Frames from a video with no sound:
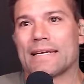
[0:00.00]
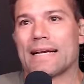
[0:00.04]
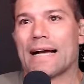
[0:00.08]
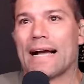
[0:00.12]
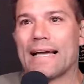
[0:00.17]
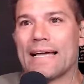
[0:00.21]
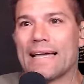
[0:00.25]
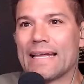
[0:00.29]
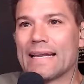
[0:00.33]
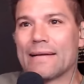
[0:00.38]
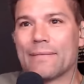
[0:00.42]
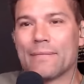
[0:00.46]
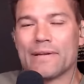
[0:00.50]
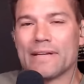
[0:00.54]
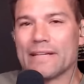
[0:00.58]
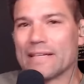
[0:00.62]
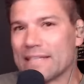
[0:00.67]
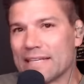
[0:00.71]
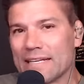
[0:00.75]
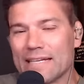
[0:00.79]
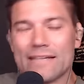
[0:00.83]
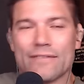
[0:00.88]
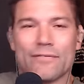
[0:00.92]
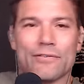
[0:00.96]
the guy hit him
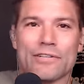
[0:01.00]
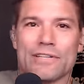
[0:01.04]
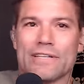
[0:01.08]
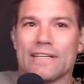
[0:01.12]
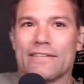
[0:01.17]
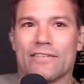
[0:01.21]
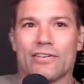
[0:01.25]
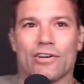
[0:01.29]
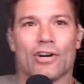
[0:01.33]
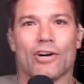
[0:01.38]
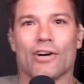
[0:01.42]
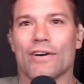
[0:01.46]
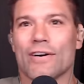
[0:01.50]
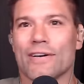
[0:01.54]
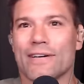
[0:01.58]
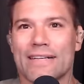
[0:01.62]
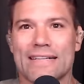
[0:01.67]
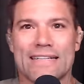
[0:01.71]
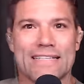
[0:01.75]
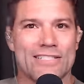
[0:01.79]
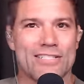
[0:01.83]
and it didn't really even hurt.